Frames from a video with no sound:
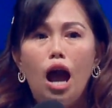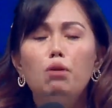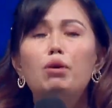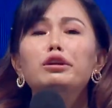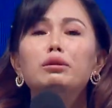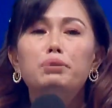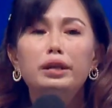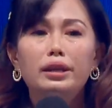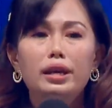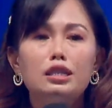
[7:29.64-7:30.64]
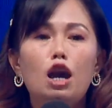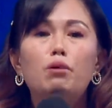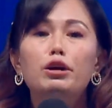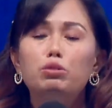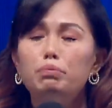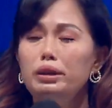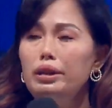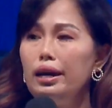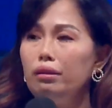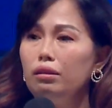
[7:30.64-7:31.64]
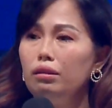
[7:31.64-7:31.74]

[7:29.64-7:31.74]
I want to be this, I want to be that.